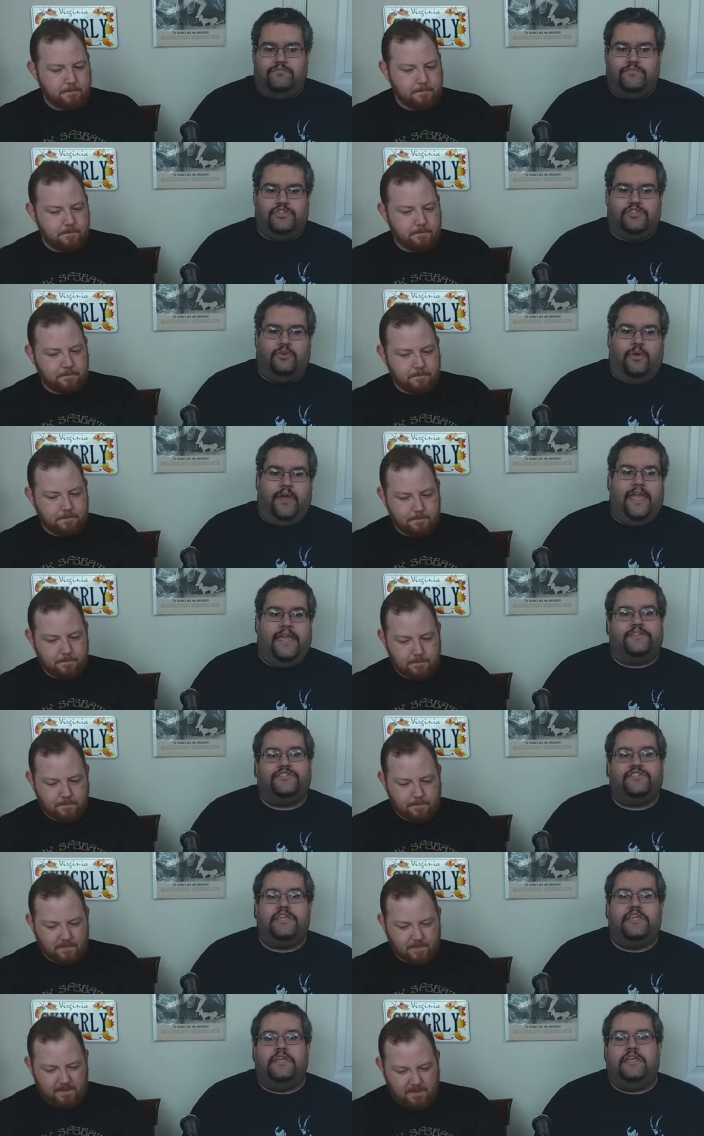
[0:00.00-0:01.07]

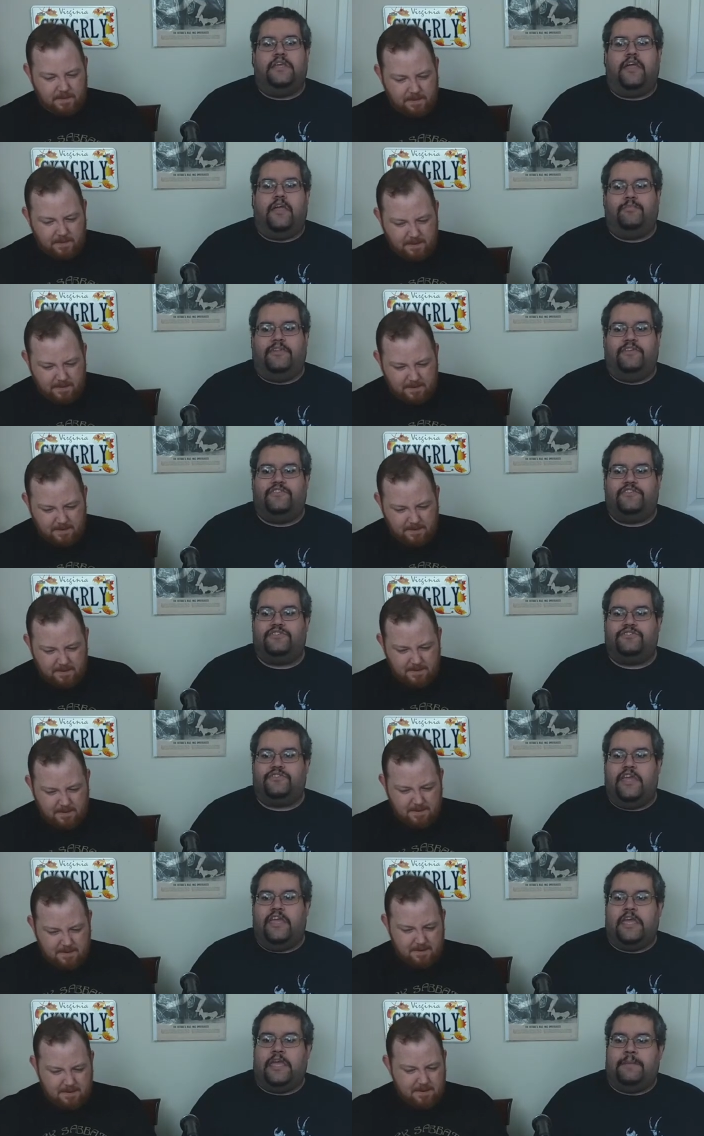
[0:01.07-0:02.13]
Speaker 1: Stolhansky, I believe is his
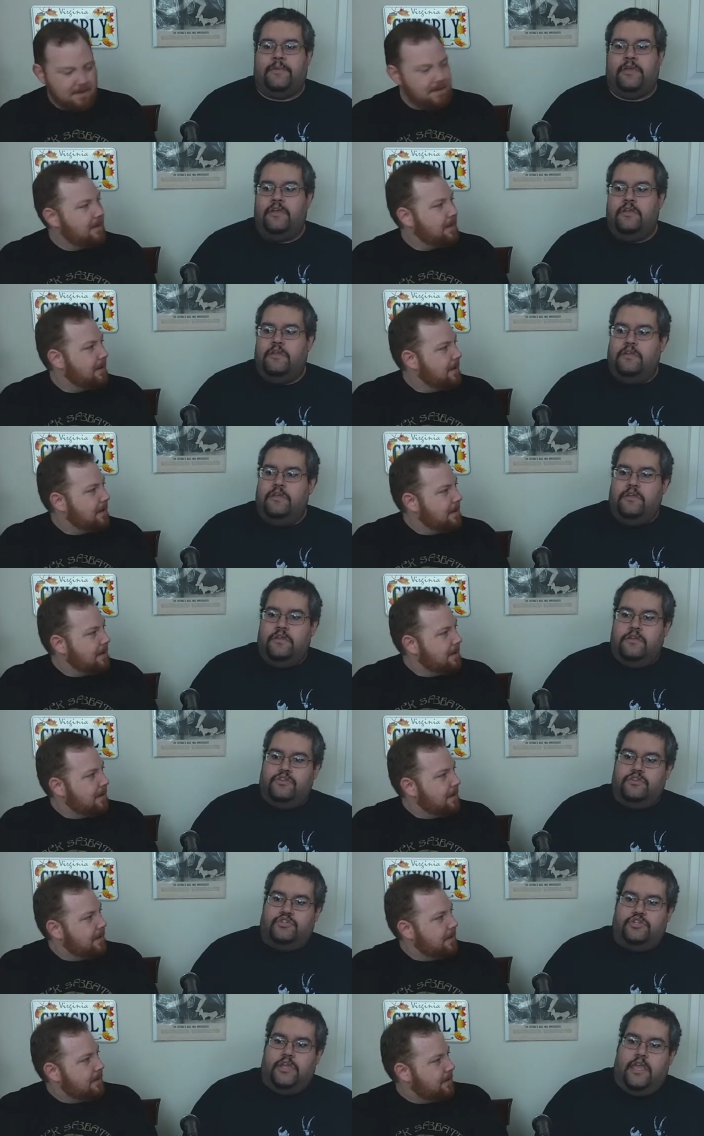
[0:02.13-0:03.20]
name,
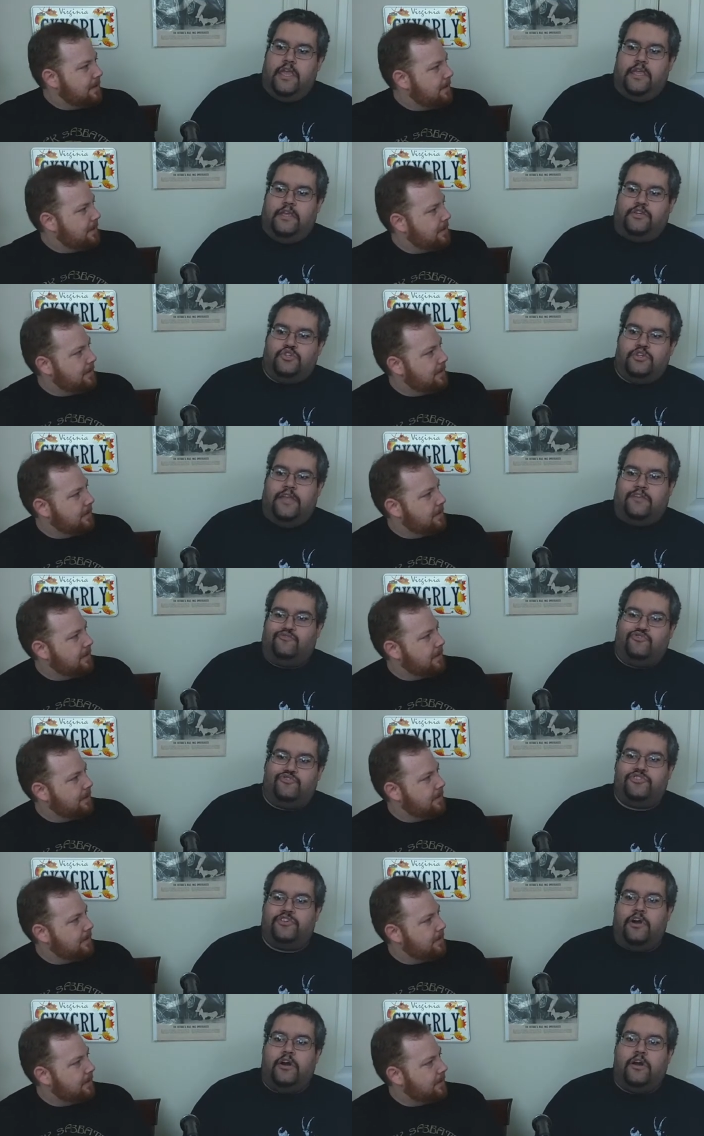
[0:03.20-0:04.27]
Jay
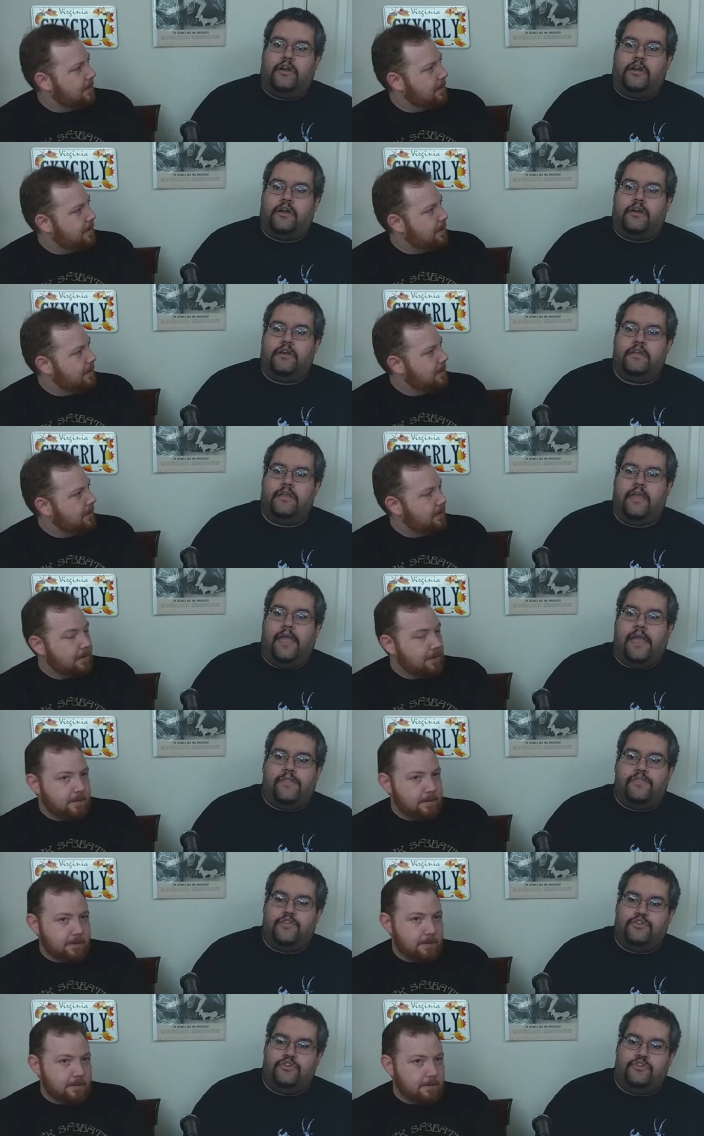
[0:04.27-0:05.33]
Chandrizar,
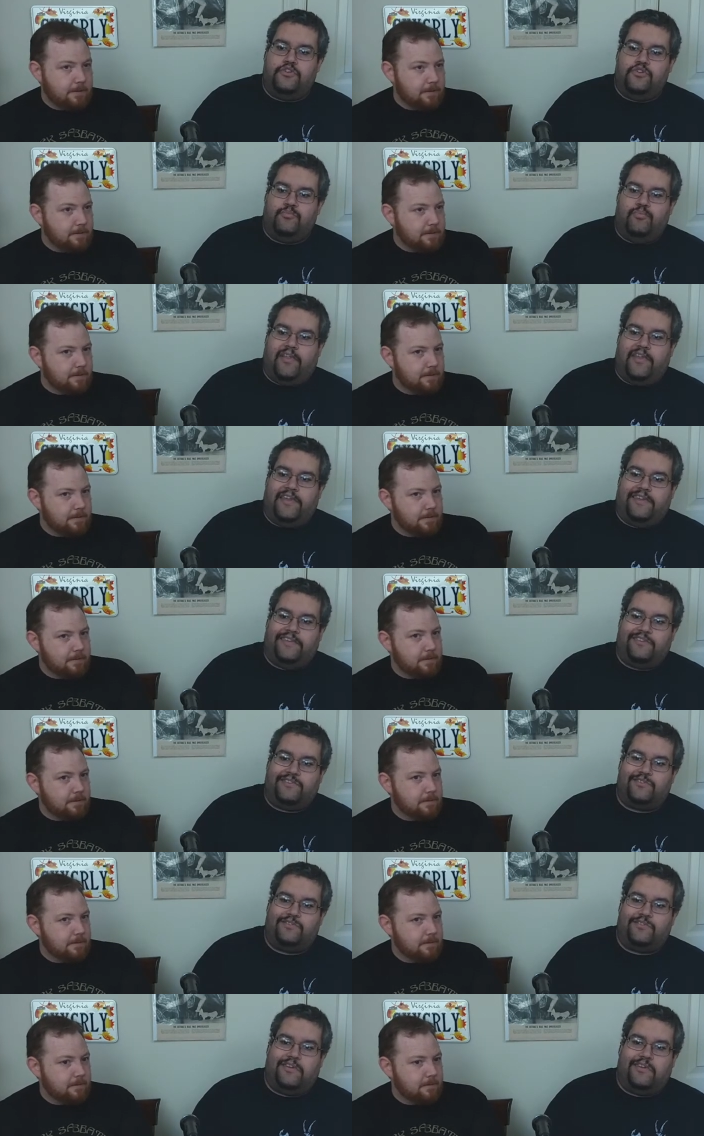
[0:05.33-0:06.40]
and the dude who
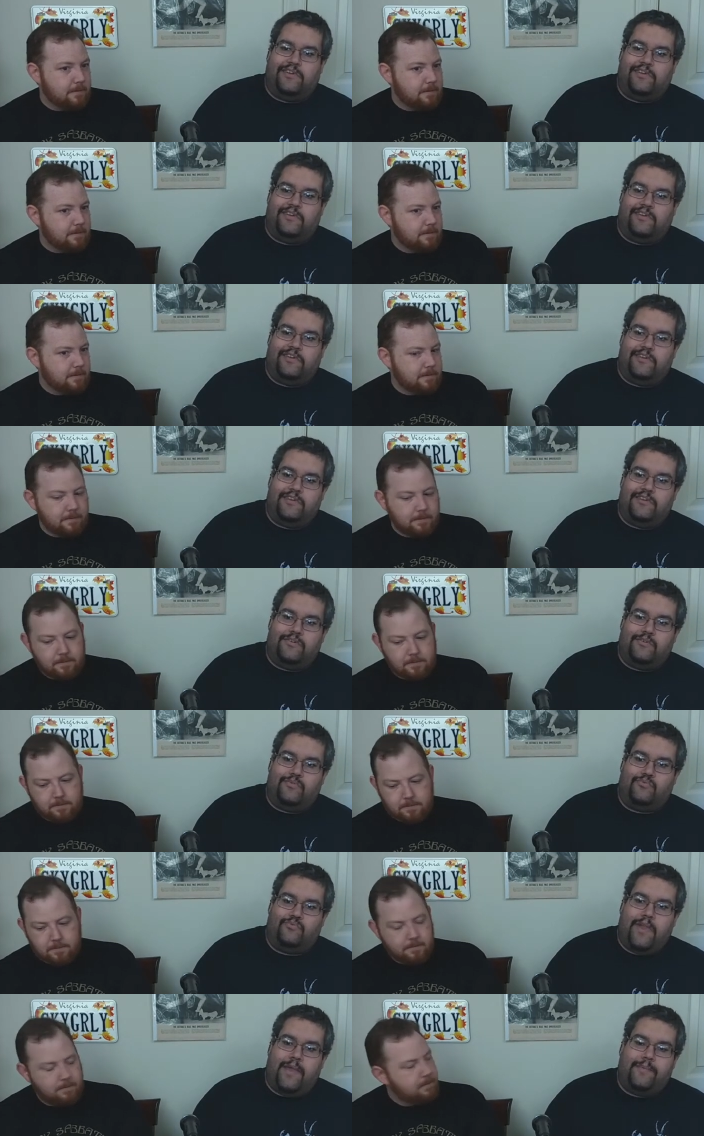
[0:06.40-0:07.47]
plays uh,
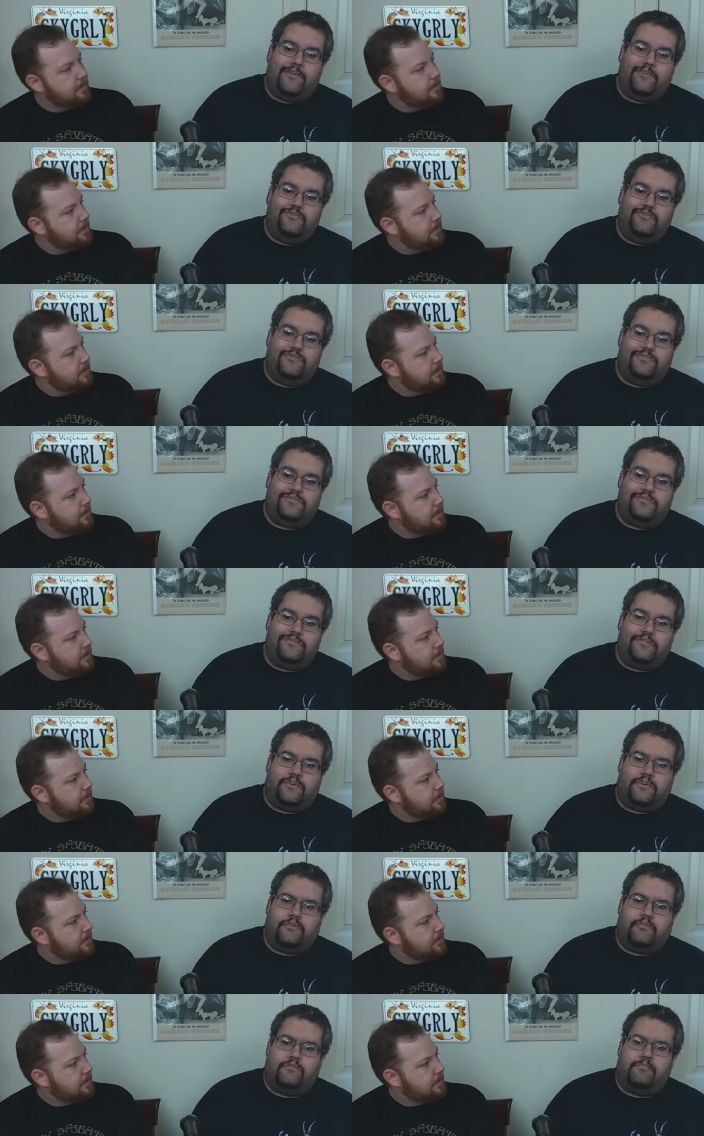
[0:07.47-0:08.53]
Rabbit, who's
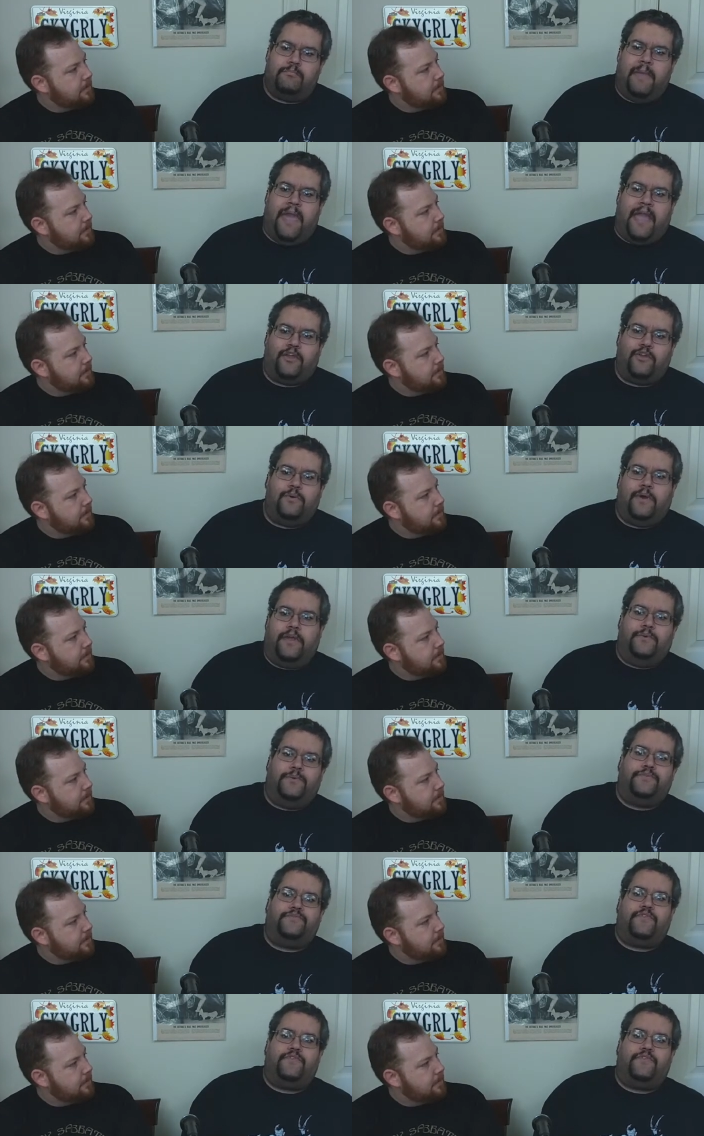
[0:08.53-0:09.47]
or Mac, who I always